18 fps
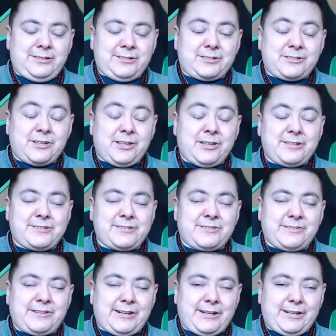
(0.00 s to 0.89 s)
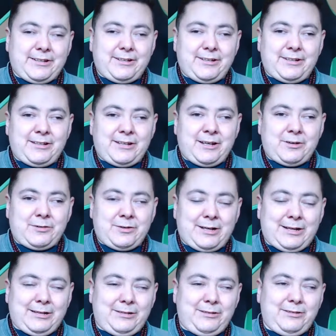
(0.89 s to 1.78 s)
astrology reading and how
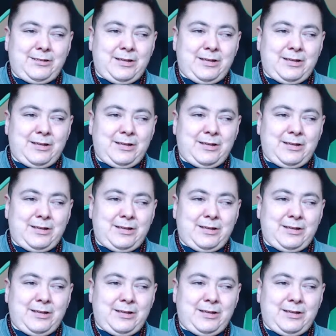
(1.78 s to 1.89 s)
I